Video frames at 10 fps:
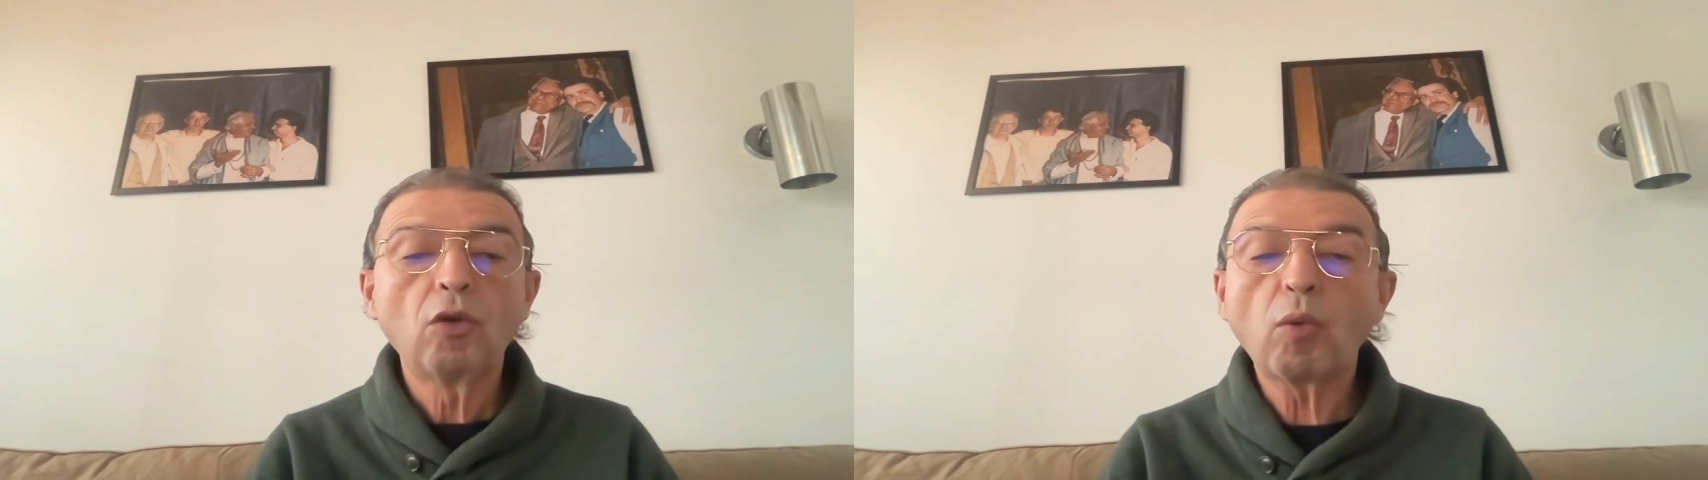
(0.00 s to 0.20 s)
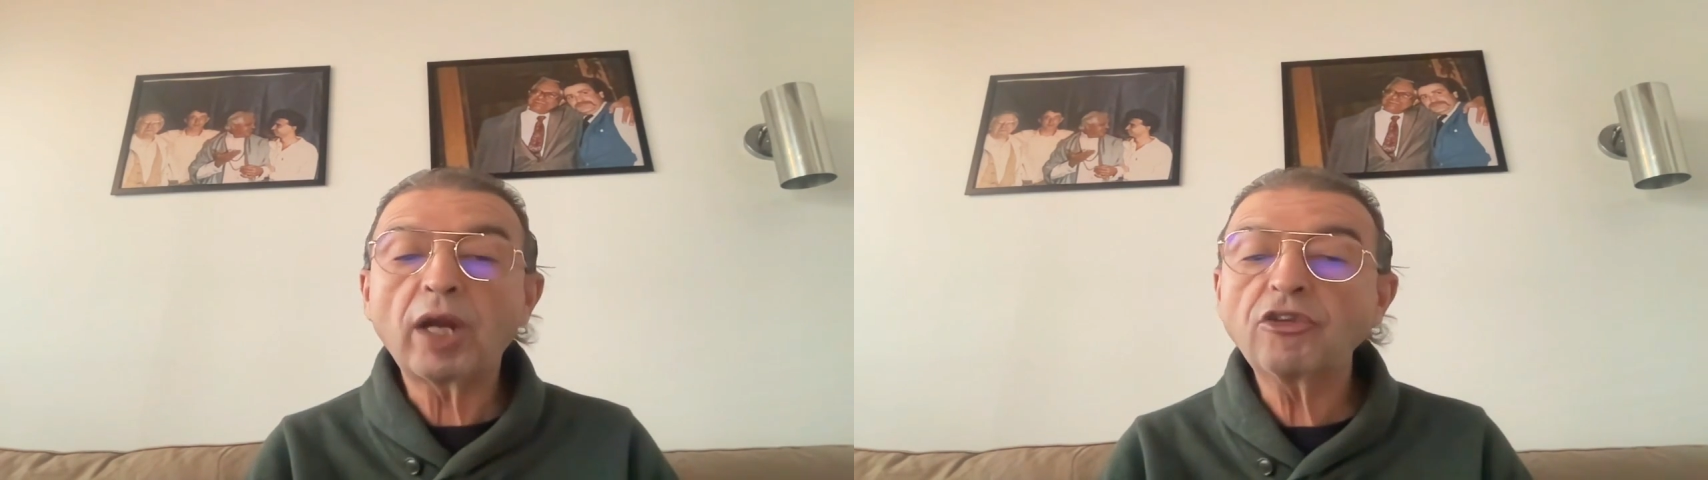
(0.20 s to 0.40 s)

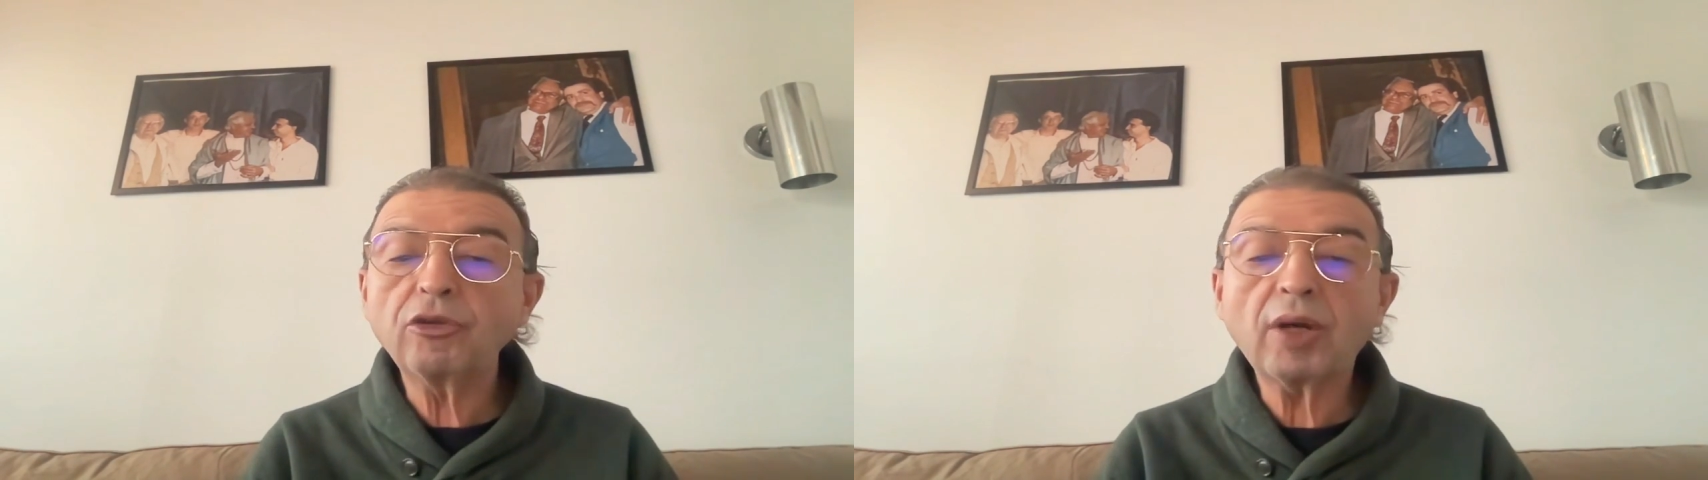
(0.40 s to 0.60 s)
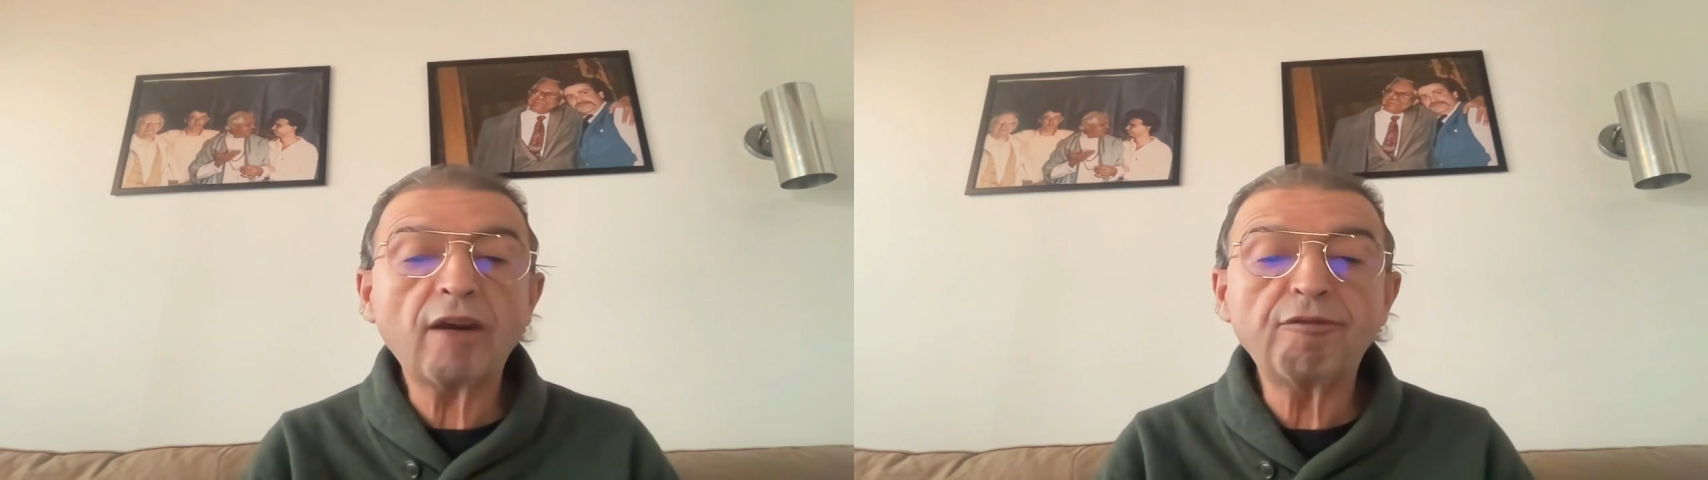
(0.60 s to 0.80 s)
Once you
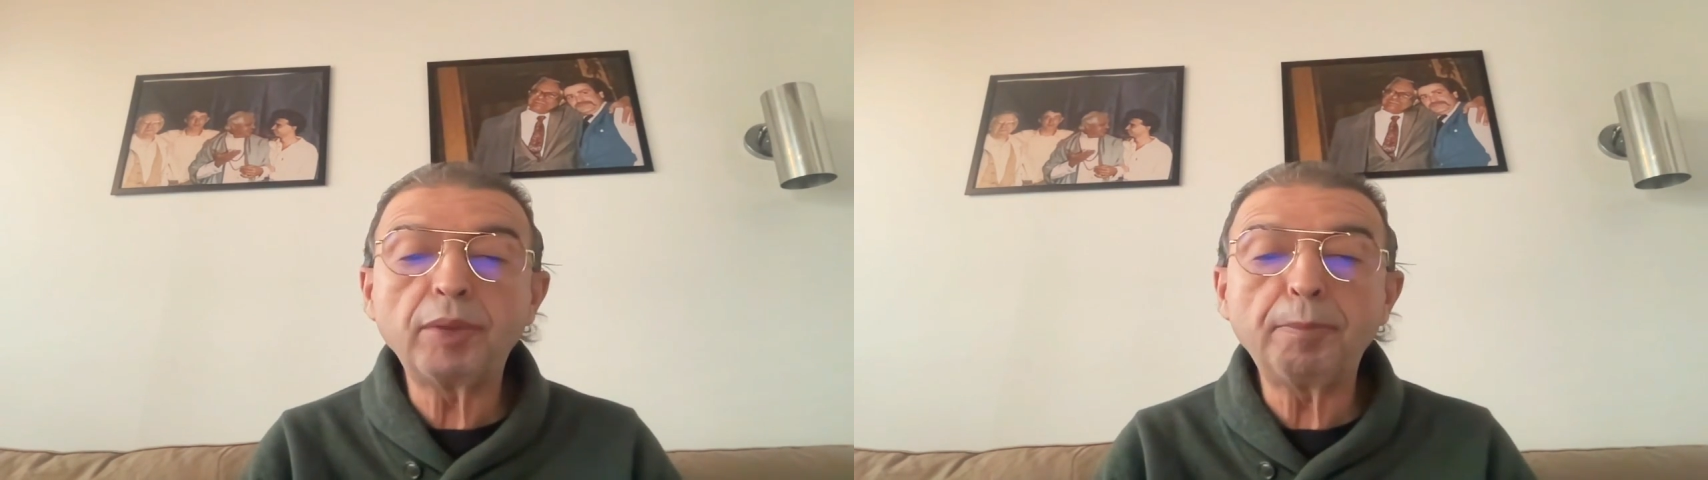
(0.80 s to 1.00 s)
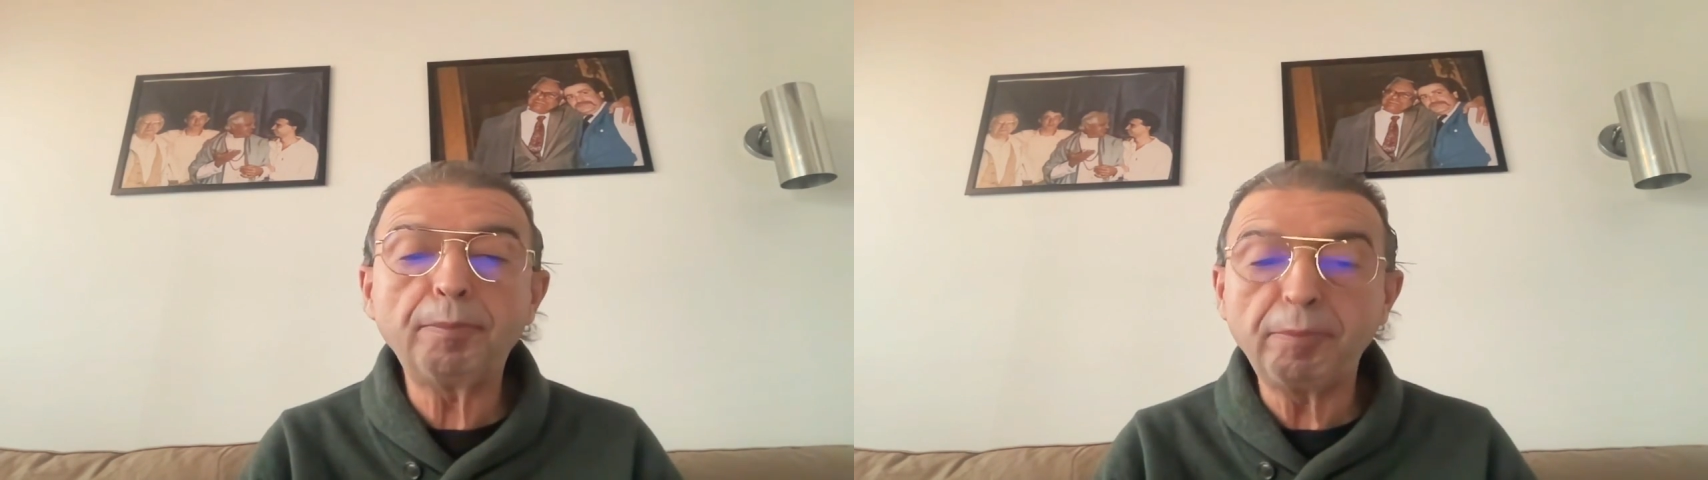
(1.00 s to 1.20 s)
have
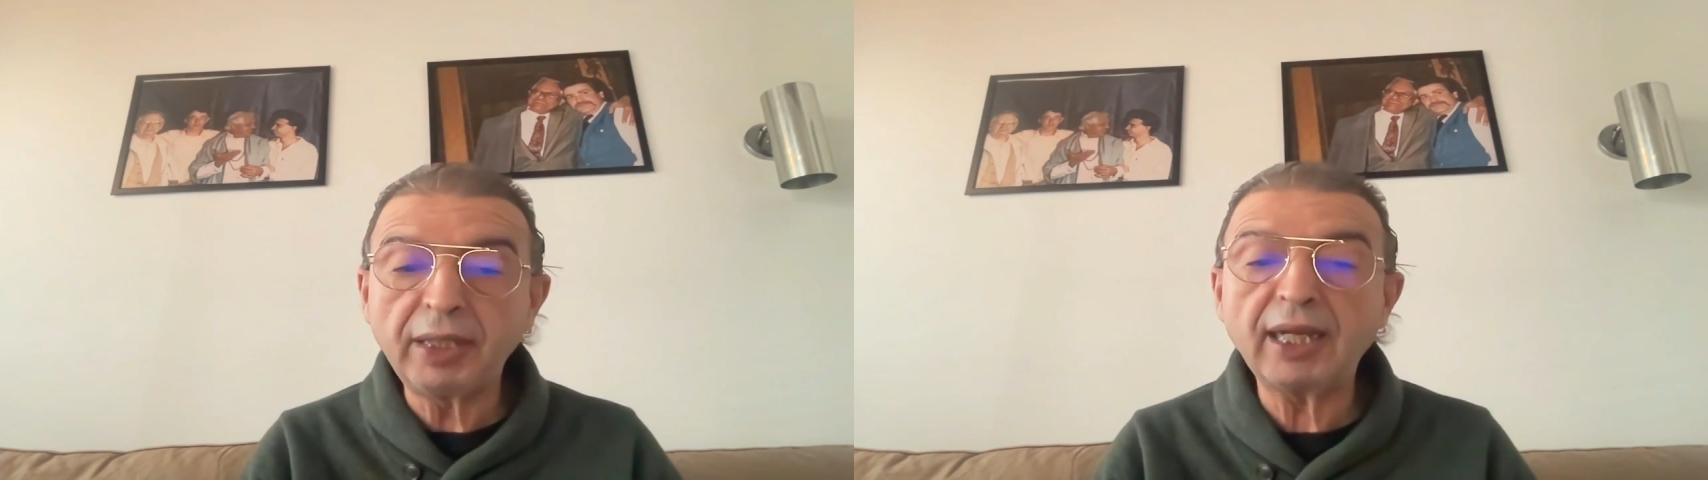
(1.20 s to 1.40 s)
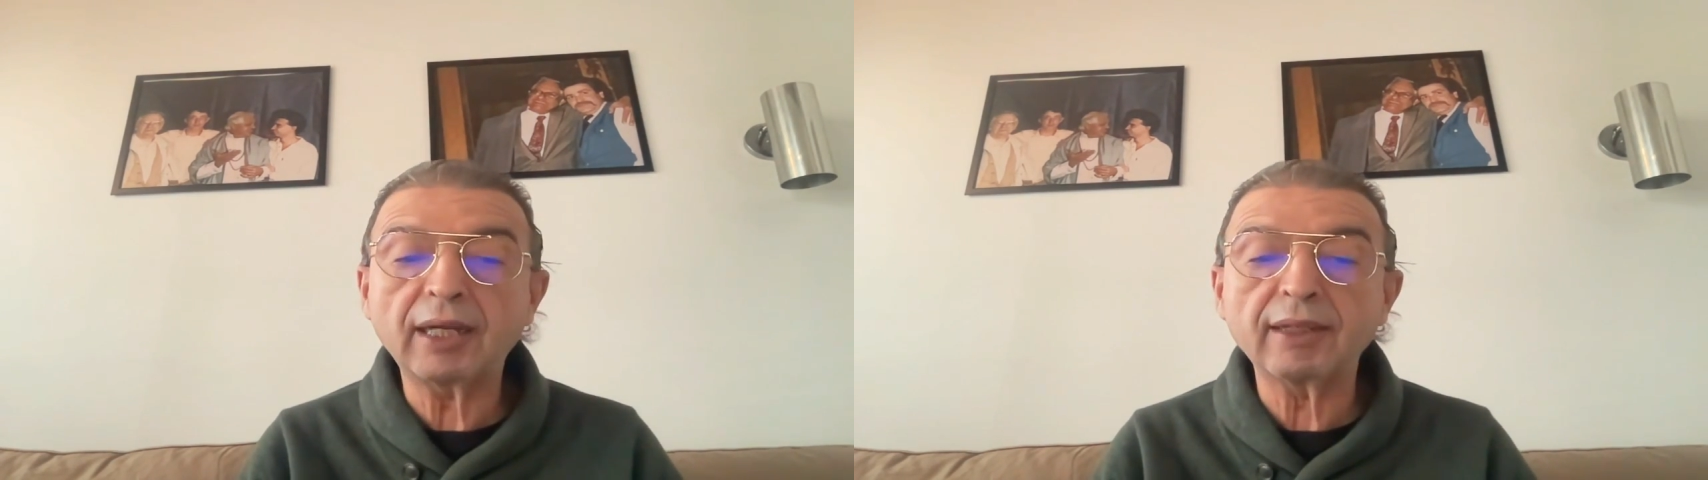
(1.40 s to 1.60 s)
be
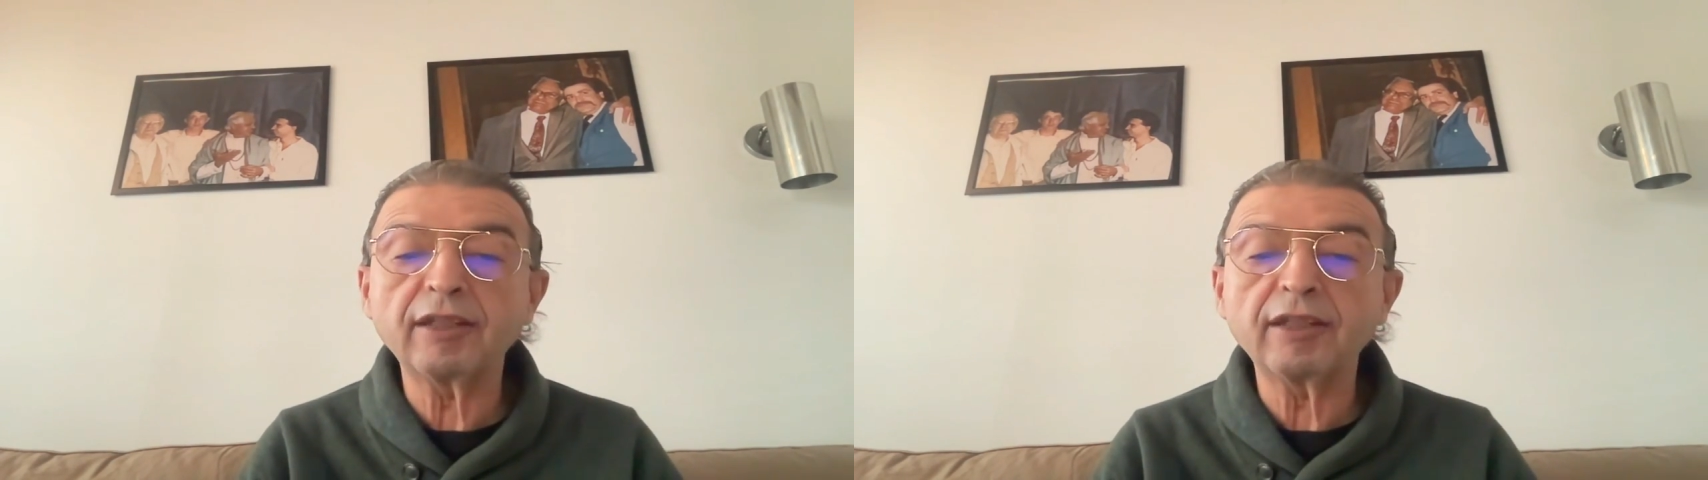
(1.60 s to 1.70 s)
begun the